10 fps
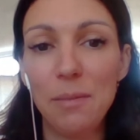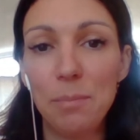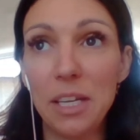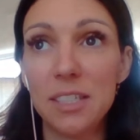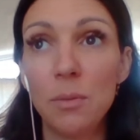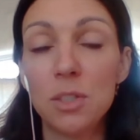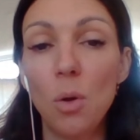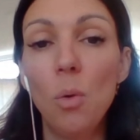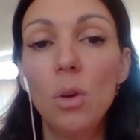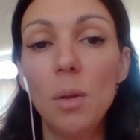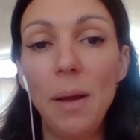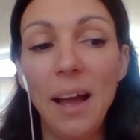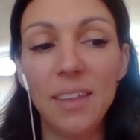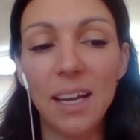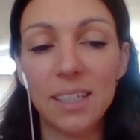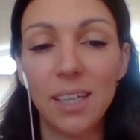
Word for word: it because it was all about that